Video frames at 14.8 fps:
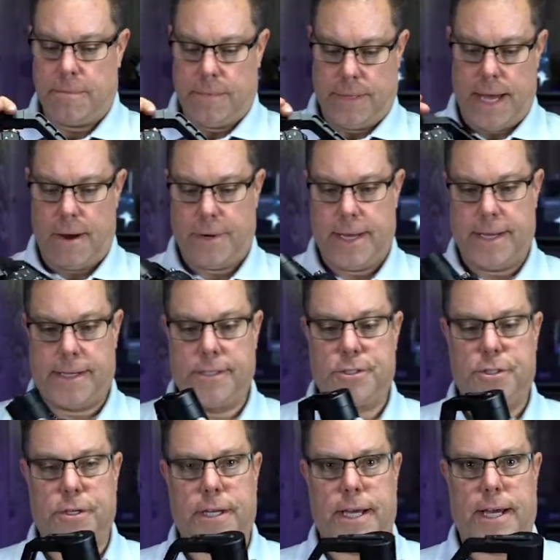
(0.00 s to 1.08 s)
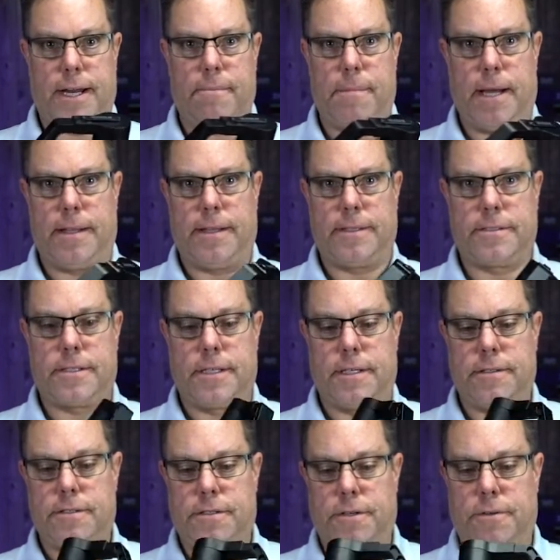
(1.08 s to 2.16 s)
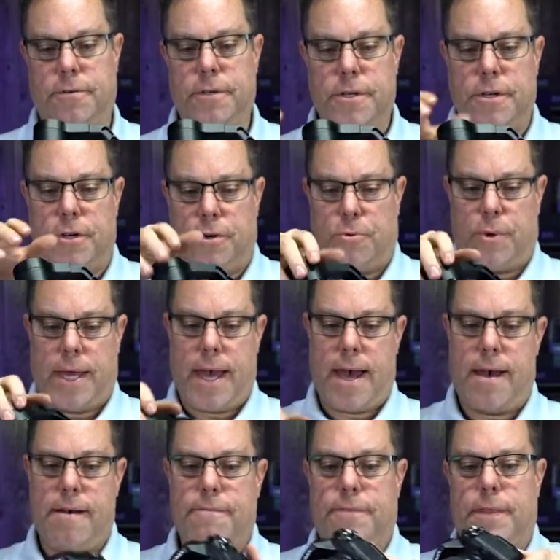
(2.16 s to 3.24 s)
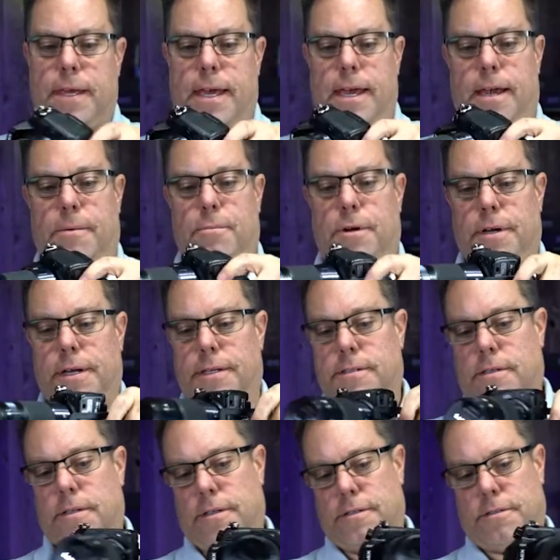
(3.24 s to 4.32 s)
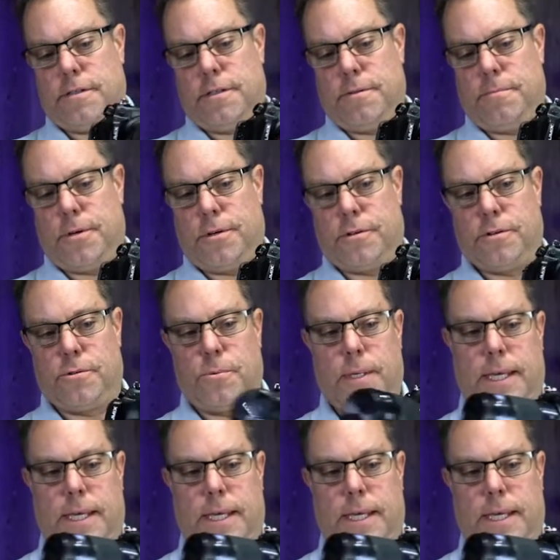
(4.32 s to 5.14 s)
that way I can show you how to balance it. So we have the camera as close to the motor as we